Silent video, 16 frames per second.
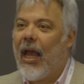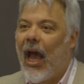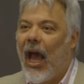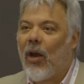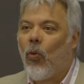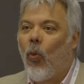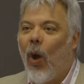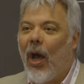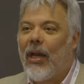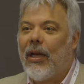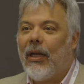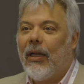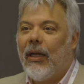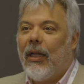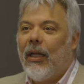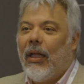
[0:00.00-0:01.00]
And
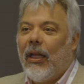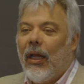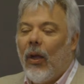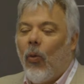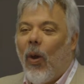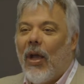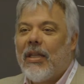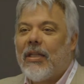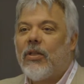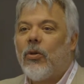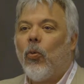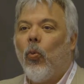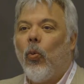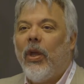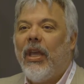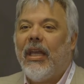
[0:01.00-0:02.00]
once
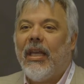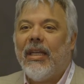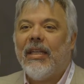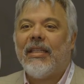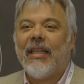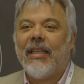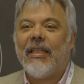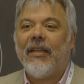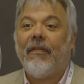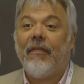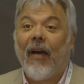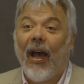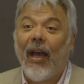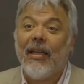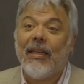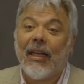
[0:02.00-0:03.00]
we
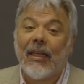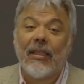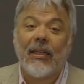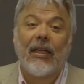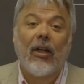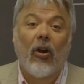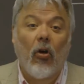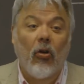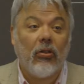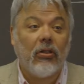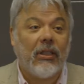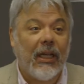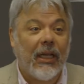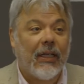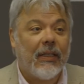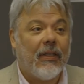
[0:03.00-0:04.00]
identify that
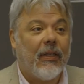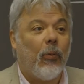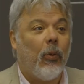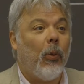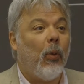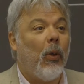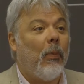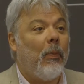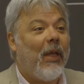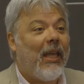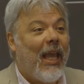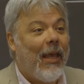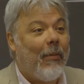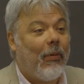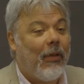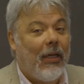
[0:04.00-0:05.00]
context, we will be
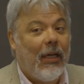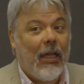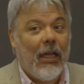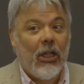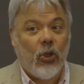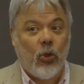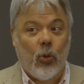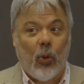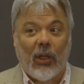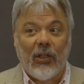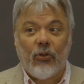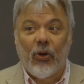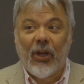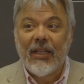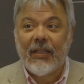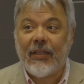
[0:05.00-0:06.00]
able to
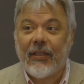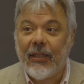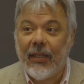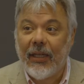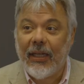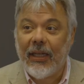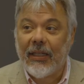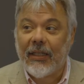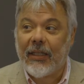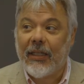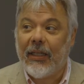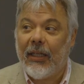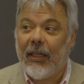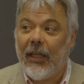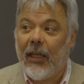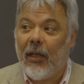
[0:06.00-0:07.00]
address it,
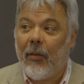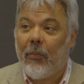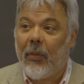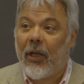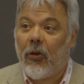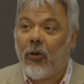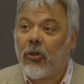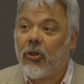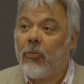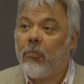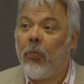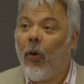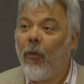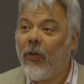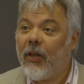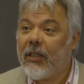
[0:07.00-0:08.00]
because
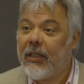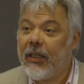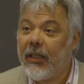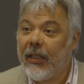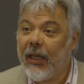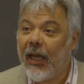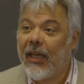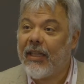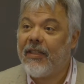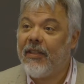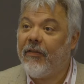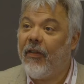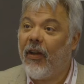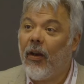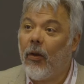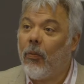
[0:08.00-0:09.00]
poverty as
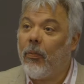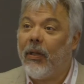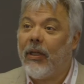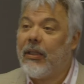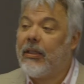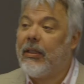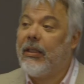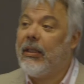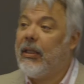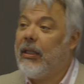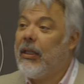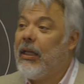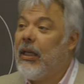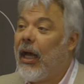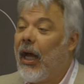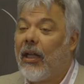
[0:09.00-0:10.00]
development
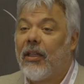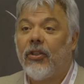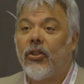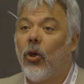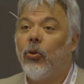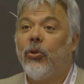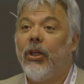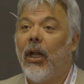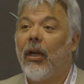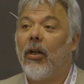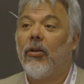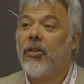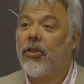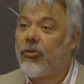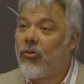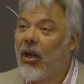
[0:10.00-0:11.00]
are social
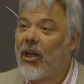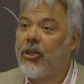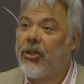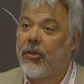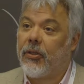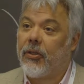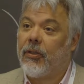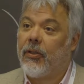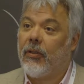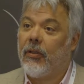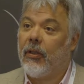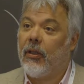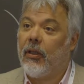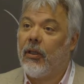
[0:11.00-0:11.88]
constructions.